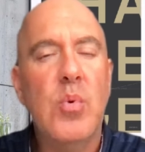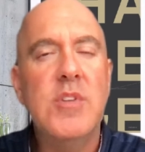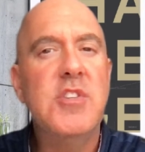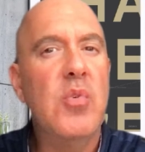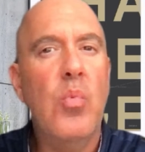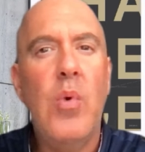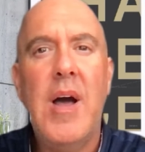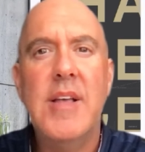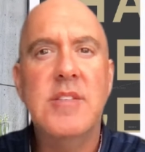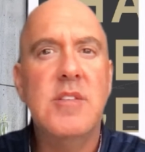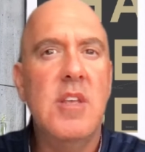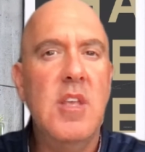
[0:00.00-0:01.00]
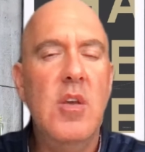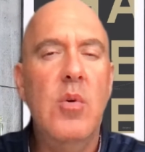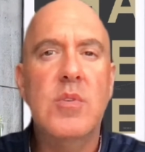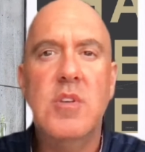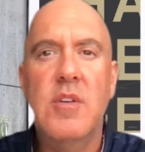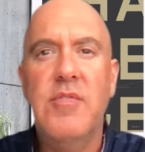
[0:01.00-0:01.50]
What's your why? Is it
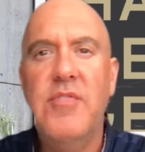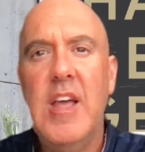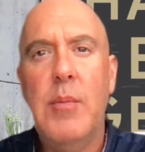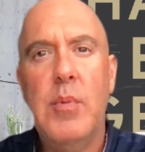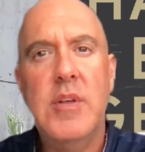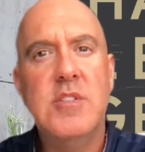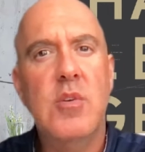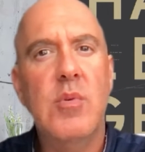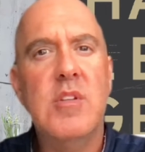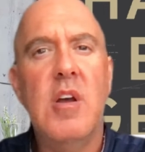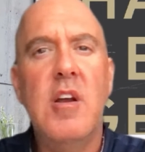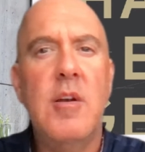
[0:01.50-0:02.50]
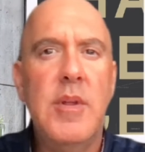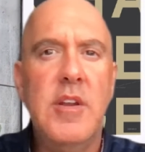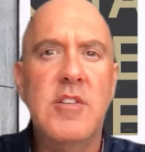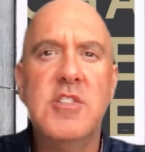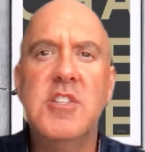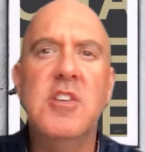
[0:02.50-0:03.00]
you? Is it your family? Is it your retirement?
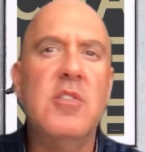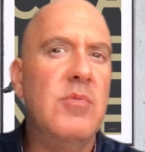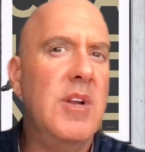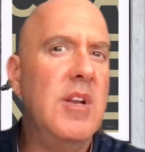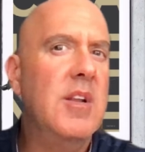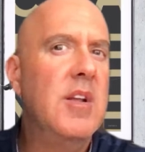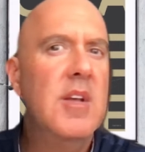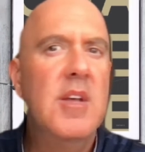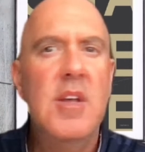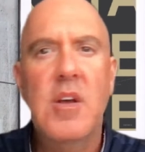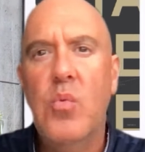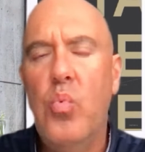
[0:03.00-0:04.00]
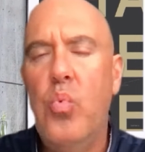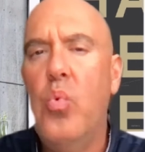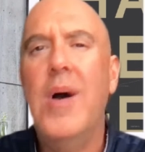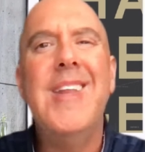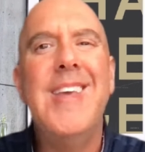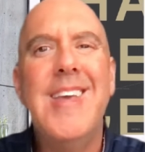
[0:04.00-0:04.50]
Your children?
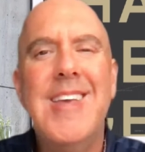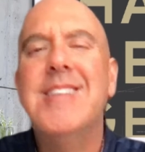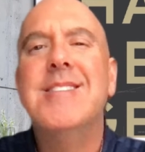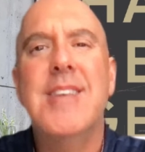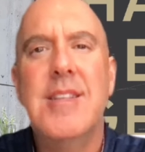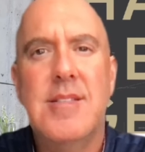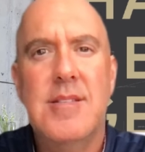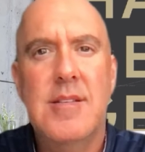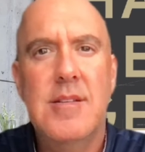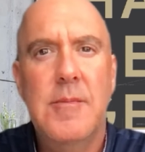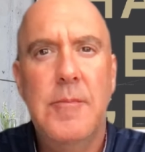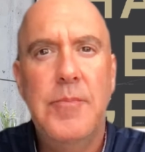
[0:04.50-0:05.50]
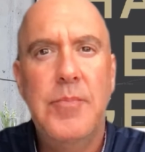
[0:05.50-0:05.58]
What is it?